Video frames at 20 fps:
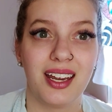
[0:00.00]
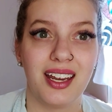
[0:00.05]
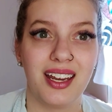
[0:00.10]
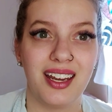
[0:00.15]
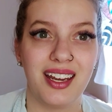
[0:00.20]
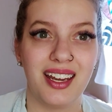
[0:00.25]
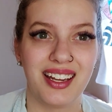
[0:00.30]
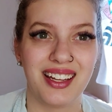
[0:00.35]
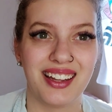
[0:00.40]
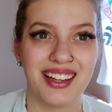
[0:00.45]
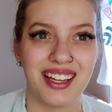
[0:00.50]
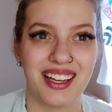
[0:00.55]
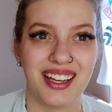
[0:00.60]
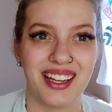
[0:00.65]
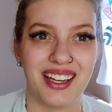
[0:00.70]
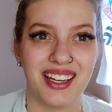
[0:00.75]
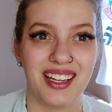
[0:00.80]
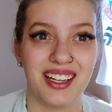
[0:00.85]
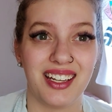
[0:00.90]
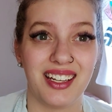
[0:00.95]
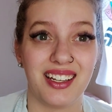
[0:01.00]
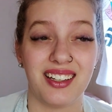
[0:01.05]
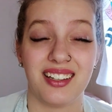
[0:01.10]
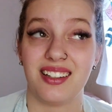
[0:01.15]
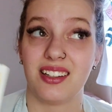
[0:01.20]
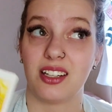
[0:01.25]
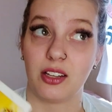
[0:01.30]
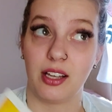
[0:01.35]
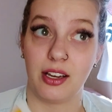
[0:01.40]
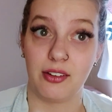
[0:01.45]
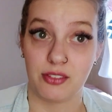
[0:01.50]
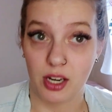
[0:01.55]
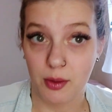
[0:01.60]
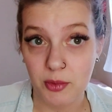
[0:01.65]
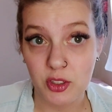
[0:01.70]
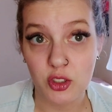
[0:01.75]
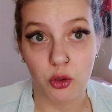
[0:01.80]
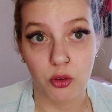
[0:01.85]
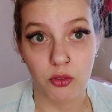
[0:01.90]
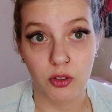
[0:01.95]
And then the lifetime
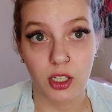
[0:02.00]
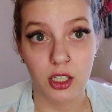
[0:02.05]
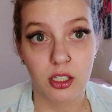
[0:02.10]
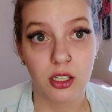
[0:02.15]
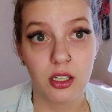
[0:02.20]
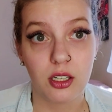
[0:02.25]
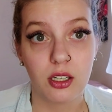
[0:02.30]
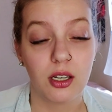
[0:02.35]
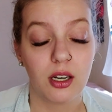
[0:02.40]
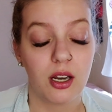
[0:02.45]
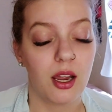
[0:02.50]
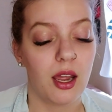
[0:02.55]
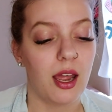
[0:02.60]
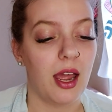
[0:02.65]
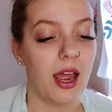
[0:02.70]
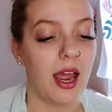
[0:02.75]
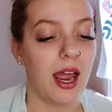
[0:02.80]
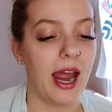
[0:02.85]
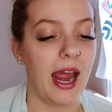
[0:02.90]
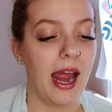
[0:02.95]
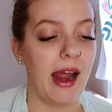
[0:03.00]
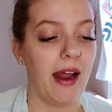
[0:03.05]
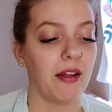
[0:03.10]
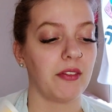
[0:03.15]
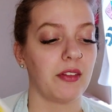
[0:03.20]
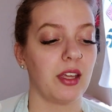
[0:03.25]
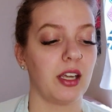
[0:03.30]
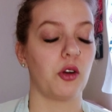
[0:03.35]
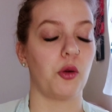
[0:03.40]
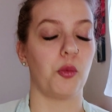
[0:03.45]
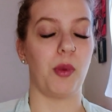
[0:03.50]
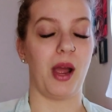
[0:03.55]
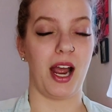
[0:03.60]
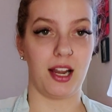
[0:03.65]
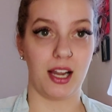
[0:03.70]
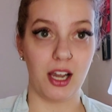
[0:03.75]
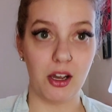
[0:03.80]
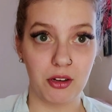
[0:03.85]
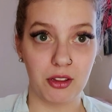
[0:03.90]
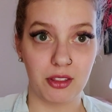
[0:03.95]
is over. And they go back
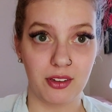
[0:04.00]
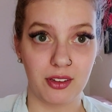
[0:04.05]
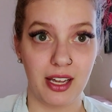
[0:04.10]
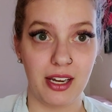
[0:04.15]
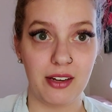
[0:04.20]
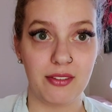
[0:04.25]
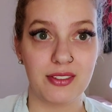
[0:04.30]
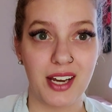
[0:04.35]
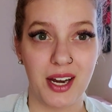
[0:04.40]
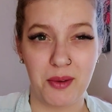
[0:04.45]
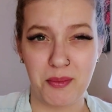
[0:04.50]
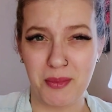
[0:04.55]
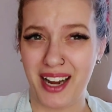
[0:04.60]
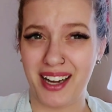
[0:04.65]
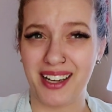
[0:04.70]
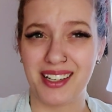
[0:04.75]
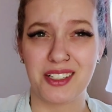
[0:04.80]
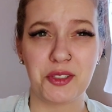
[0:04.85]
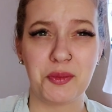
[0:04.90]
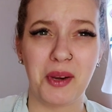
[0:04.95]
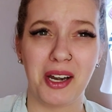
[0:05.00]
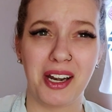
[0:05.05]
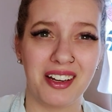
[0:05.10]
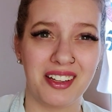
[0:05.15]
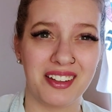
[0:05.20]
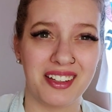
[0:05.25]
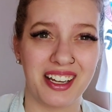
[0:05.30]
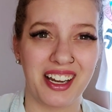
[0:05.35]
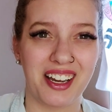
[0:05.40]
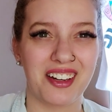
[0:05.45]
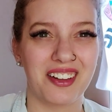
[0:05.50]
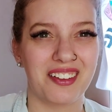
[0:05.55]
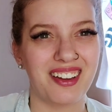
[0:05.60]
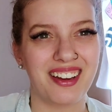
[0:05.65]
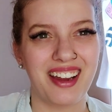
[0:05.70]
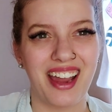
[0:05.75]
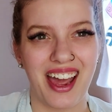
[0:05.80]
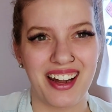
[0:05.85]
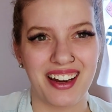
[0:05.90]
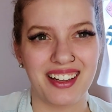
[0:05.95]
out of the lifetime, back into spirit, and they kind of look
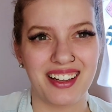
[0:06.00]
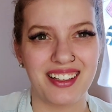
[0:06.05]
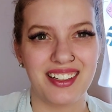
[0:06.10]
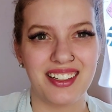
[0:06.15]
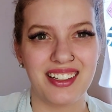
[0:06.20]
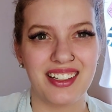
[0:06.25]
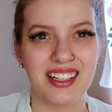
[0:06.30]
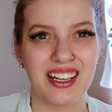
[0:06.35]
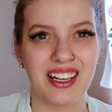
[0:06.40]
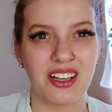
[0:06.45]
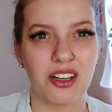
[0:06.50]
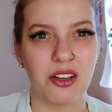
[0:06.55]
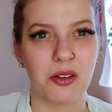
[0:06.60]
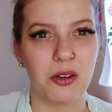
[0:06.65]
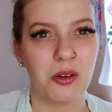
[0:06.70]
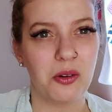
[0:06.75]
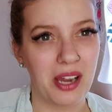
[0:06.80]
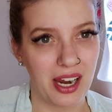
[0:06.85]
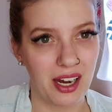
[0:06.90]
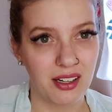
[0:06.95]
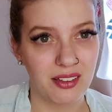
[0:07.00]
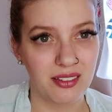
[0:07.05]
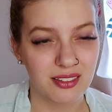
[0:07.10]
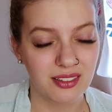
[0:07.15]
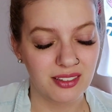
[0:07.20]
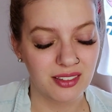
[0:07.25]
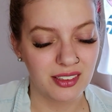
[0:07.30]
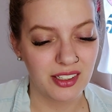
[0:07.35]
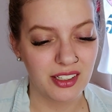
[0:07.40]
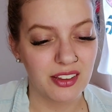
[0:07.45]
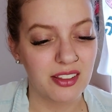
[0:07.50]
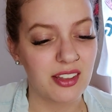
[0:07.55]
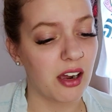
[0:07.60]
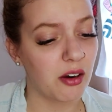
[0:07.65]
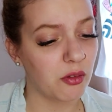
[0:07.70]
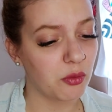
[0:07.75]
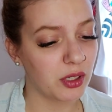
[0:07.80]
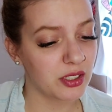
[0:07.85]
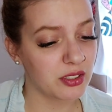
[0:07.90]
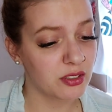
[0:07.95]
at it and go, okay, that
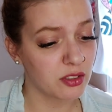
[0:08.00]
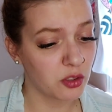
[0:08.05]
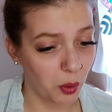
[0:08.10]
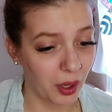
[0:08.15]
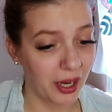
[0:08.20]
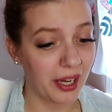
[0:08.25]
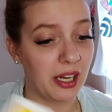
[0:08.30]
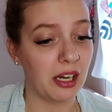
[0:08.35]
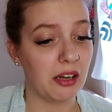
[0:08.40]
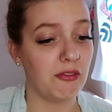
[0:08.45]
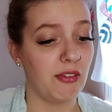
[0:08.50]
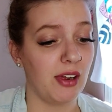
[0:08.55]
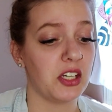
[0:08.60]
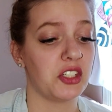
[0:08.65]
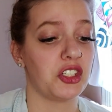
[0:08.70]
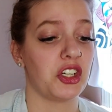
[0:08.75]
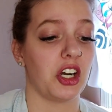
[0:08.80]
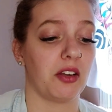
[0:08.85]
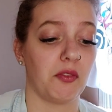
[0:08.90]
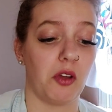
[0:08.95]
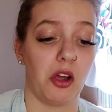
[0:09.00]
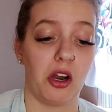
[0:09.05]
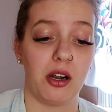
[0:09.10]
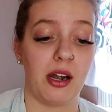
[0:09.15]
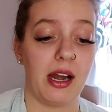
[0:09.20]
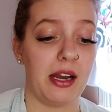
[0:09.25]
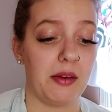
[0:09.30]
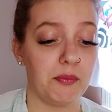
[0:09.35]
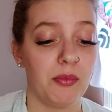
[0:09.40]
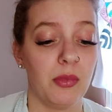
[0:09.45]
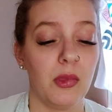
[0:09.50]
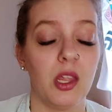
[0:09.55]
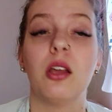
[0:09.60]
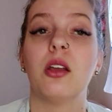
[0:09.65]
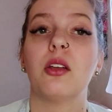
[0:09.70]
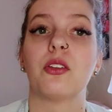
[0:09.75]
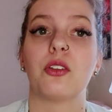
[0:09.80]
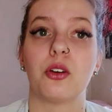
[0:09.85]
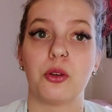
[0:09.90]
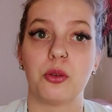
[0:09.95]
was quite an adventure. All right.
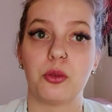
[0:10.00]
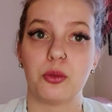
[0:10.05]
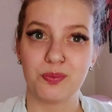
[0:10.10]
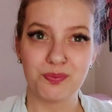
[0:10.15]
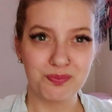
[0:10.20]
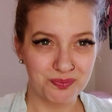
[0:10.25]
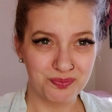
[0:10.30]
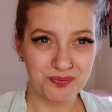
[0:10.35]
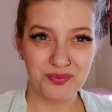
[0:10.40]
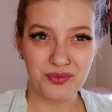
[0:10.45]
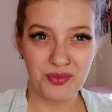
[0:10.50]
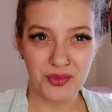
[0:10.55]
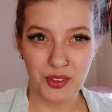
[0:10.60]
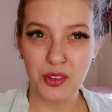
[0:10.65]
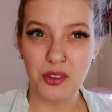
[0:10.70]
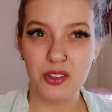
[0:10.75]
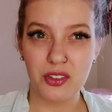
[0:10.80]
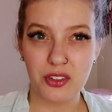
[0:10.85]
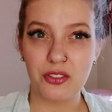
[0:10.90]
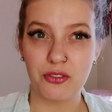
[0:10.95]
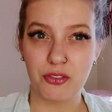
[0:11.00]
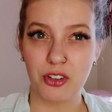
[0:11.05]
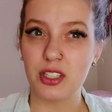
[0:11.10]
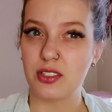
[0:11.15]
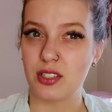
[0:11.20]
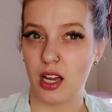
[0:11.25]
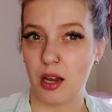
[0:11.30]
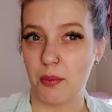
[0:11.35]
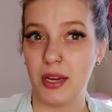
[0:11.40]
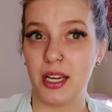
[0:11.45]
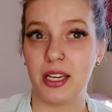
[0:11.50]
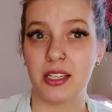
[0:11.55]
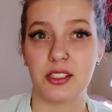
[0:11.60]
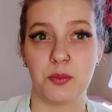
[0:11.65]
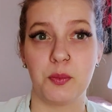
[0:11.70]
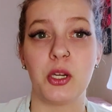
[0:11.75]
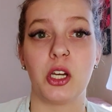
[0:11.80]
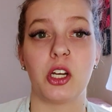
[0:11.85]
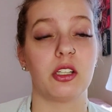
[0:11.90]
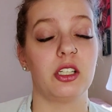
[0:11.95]
So for some, it's
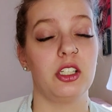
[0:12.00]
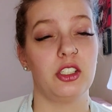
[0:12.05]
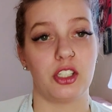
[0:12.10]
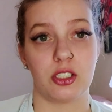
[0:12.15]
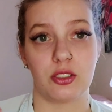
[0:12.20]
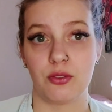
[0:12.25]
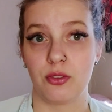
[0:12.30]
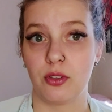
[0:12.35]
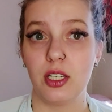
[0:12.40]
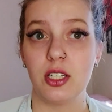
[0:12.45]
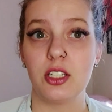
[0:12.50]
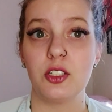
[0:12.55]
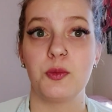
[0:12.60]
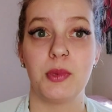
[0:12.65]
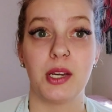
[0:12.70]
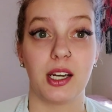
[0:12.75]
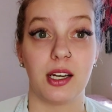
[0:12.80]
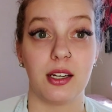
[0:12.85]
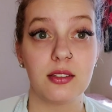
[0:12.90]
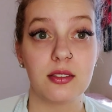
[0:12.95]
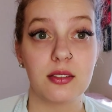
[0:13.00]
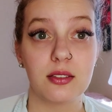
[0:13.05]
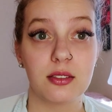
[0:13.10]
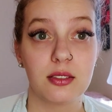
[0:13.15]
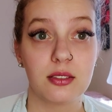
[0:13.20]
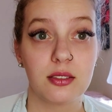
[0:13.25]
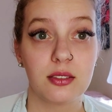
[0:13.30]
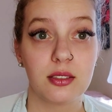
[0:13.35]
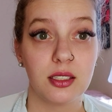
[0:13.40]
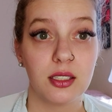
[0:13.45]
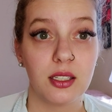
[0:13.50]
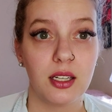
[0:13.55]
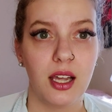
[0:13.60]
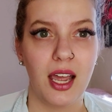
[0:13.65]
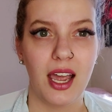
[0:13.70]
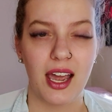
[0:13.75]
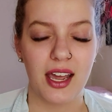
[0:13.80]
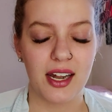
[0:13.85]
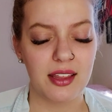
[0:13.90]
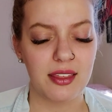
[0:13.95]
purely just for the experience.
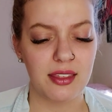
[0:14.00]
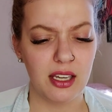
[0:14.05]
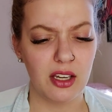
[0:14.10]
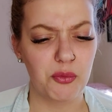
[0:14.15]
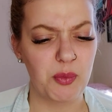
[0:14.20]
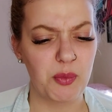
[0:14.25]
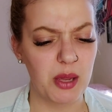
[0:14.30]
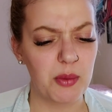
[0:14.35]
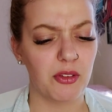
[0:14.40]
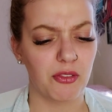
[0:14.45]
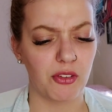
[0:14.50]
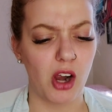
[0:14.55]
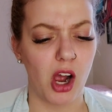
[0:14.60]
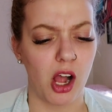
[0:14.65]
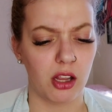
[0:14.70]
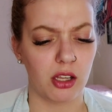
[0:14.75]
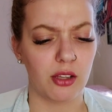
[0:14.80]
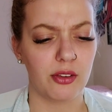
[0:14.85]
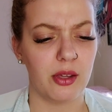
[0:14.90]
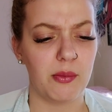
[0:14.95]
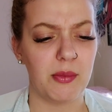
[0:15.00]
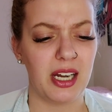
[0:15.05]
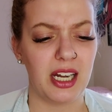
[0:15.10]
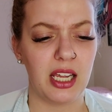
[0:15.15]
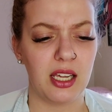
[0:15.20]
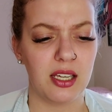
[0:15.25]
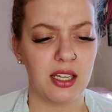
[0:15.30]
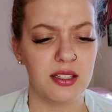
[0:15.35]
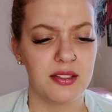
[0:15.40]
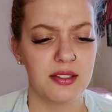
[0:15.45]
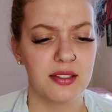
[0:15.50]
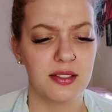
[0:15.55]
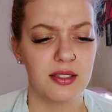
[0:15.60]
And I think maybe for all of them it is.